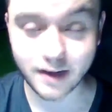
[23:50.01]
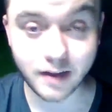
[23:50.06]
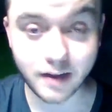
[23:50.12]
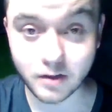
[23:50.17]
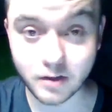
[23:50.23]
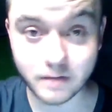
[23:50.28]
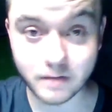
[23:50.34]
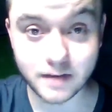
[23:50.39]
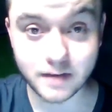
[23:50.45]
I'd
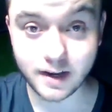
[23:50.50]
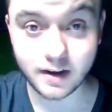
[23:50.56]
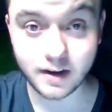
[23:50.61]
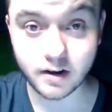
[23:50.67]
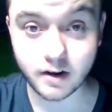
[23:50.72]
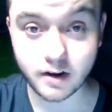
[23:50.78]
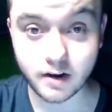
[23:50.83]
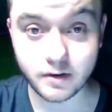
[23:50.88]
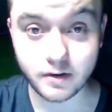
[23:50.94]
love to
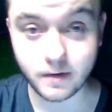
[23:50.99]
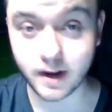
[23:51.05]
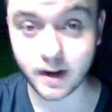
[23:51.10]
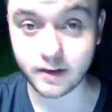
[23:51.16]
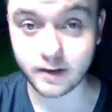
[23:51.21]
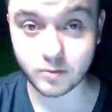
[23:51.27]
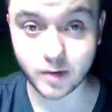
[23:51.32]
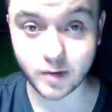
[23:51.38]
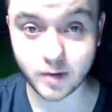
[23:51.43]
hear how you
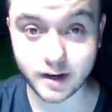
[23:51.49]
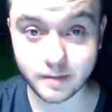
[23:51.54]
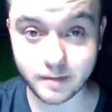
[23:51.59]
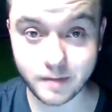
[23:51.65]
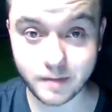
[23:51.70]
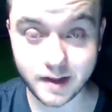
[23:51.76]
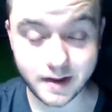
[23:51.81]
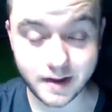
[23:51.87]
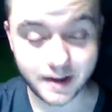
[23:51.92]
guys rank
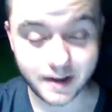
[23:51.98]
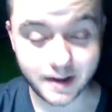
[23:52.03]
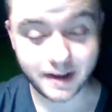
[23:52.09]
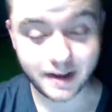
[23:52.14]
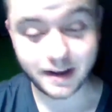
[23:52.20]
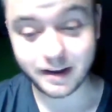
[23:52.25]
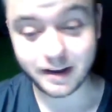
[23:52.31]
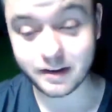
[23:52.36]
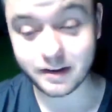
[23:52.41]
them
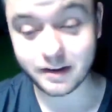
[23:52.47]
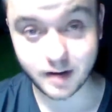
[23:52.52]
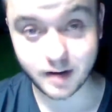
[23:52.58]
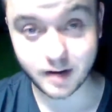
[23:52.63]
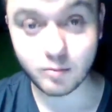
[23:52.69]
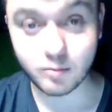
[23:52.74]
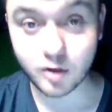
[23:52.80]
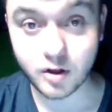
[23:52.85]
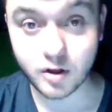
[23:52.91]

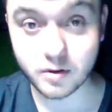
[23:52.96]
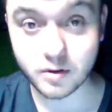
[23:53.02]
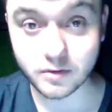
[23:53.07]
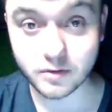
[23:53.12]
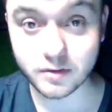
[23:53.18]
down below.